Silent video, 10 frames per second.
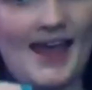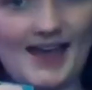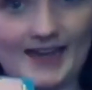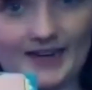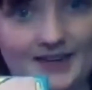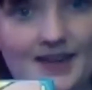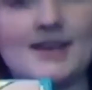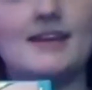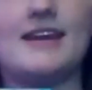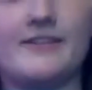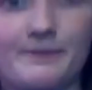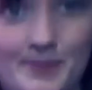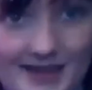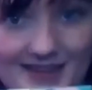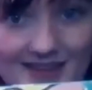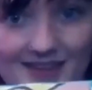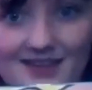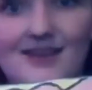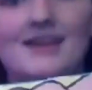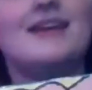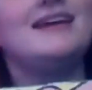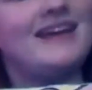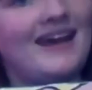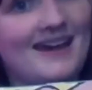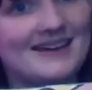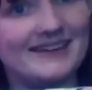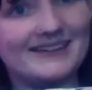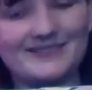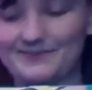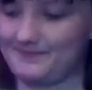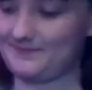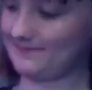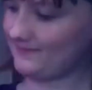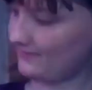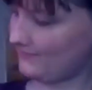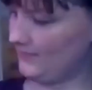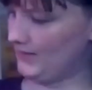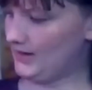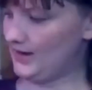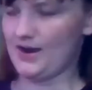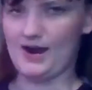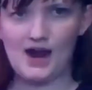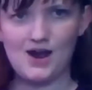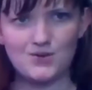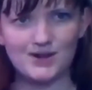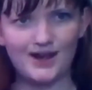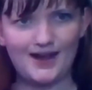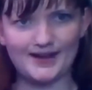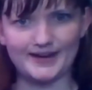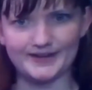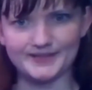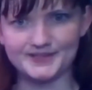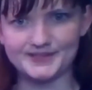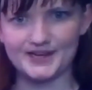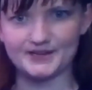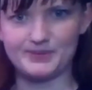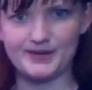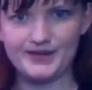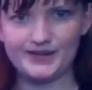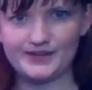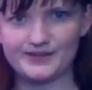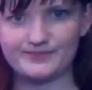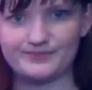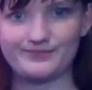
Hen gave Pig an egg. How kind, said Pig.